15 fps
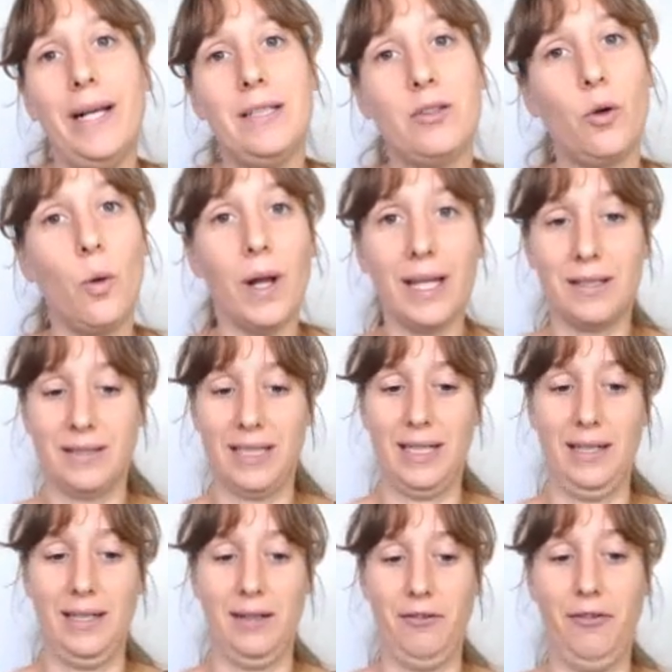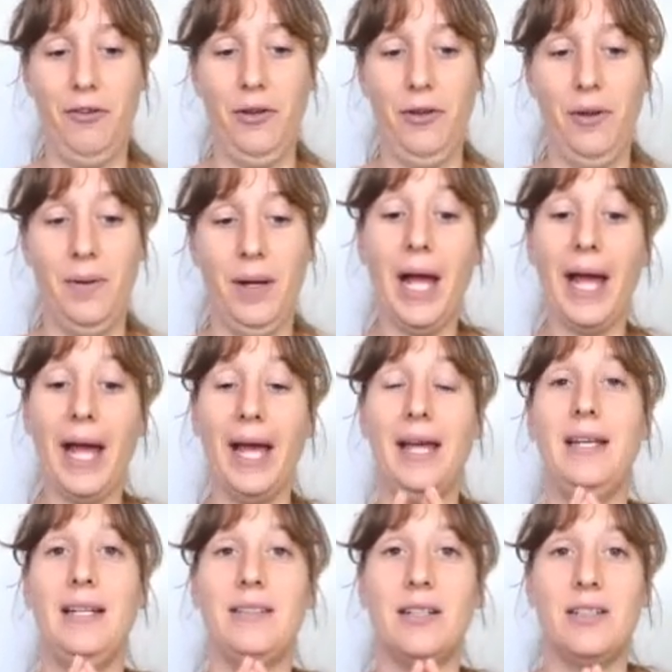qualitative, and
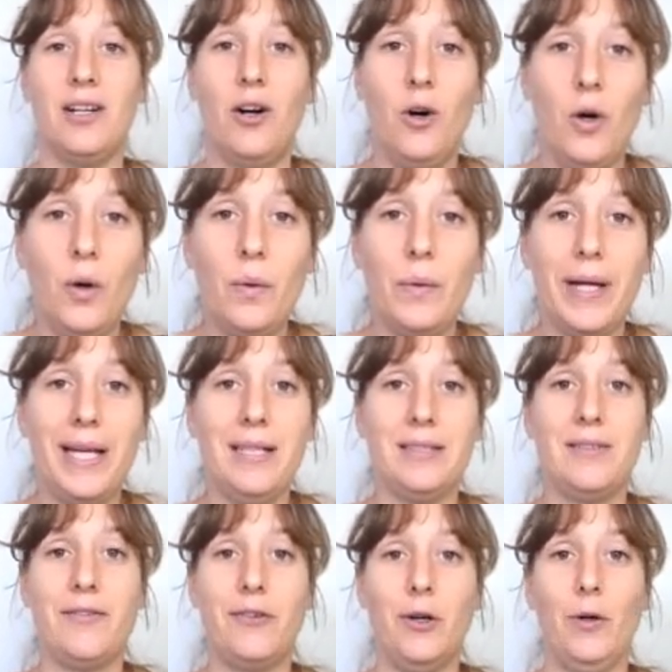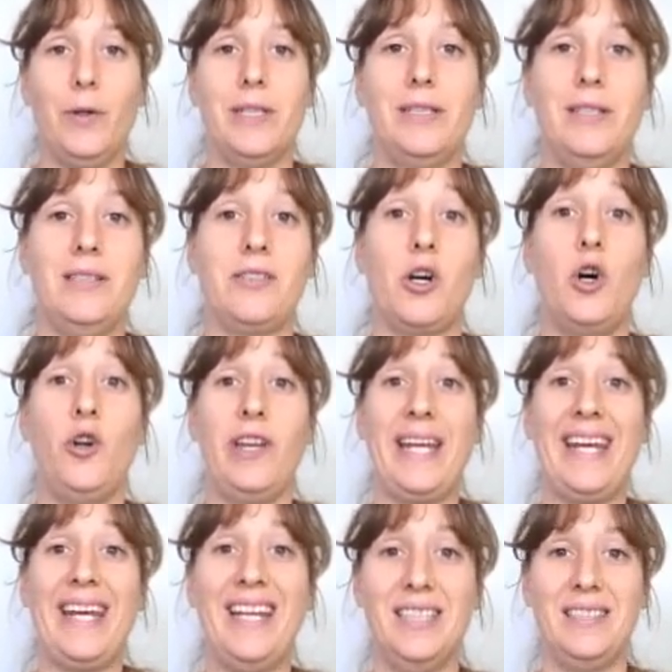it always focuses on
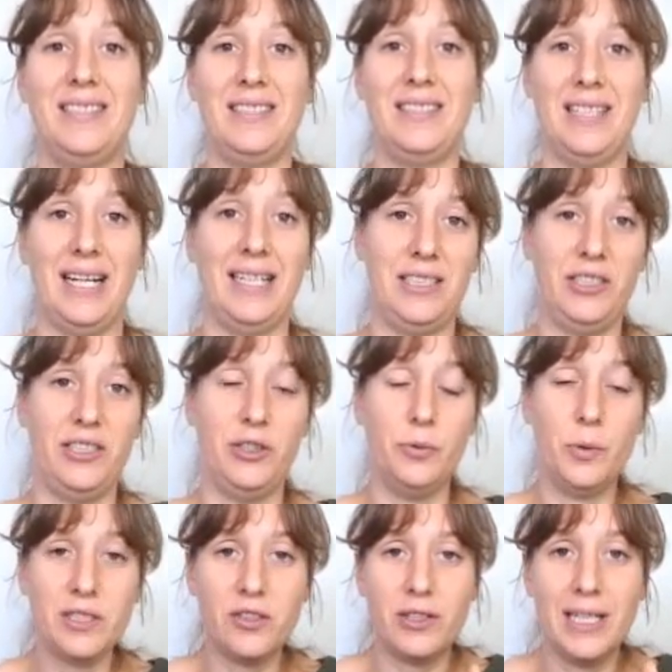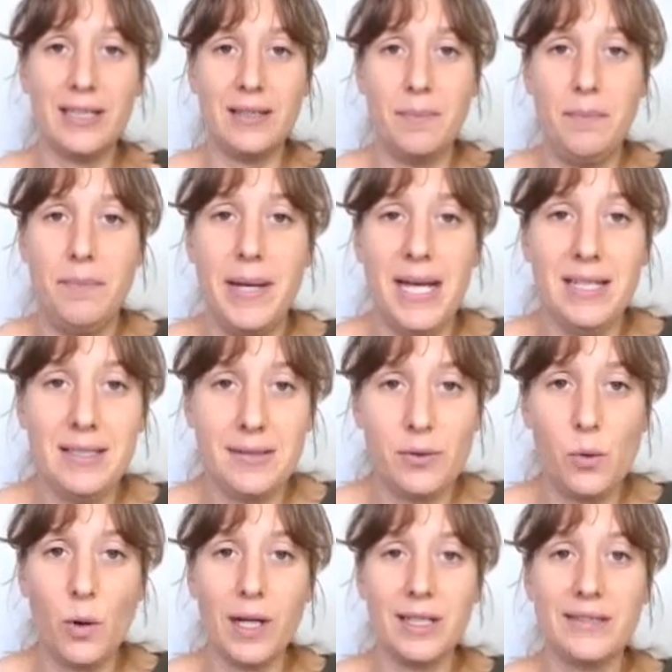insights. You want to get the best
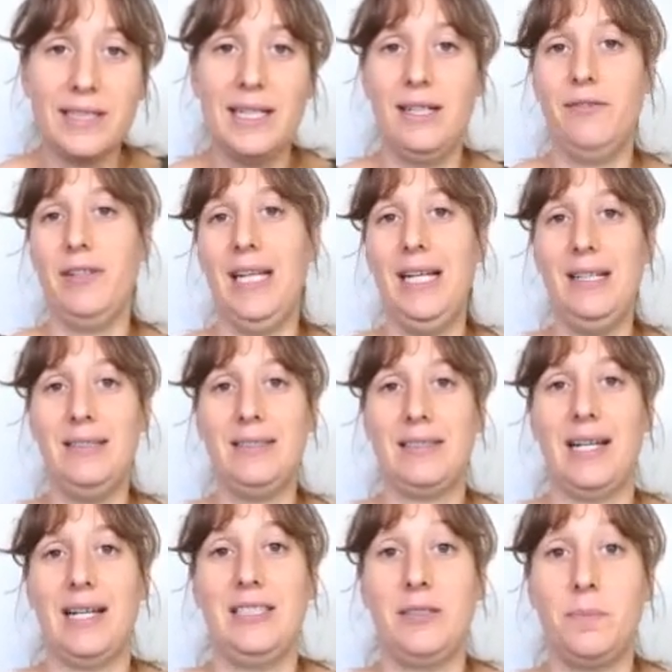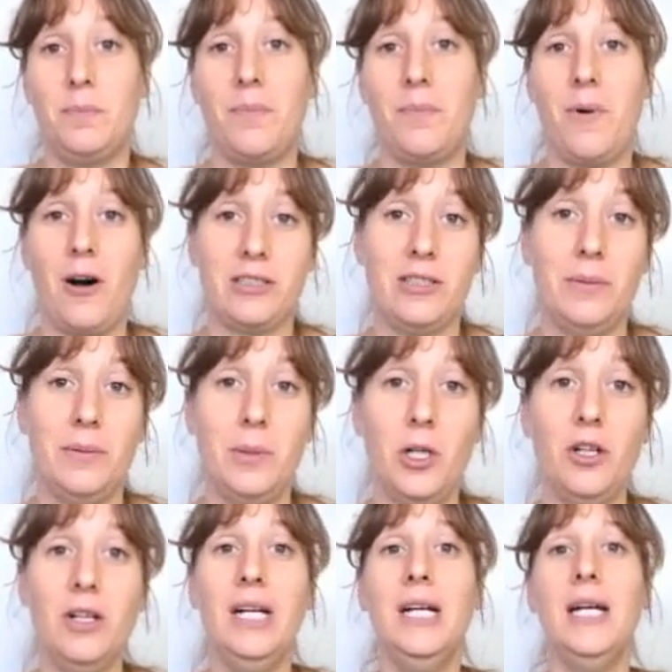qualitative insights possible,
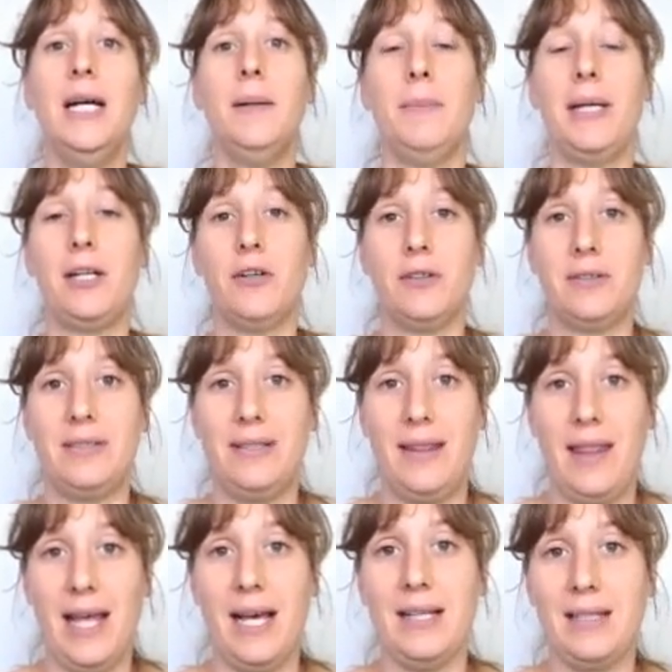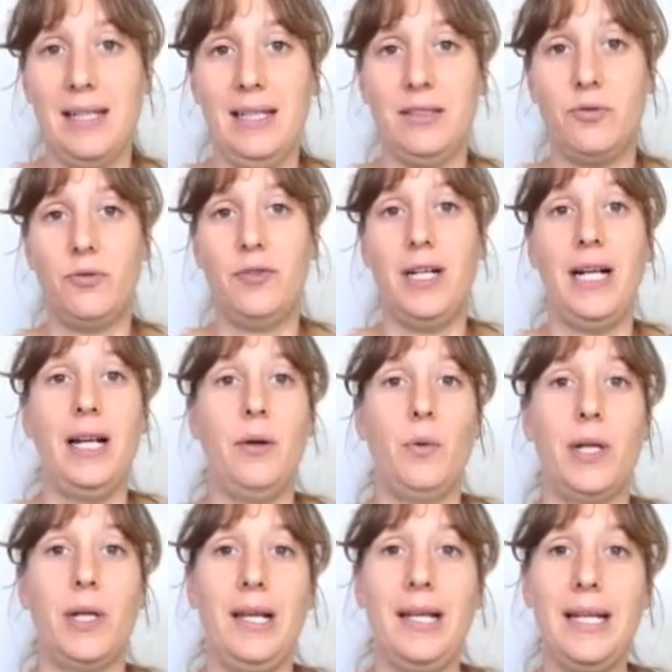because that is really what
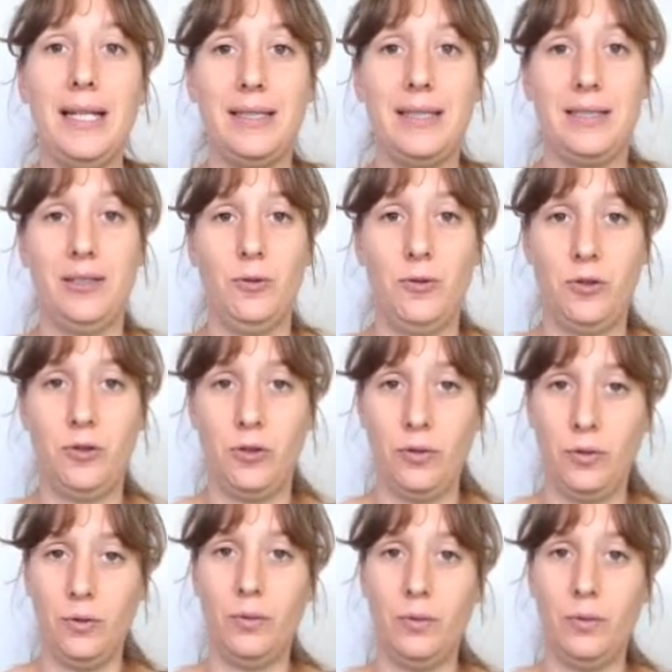leads you to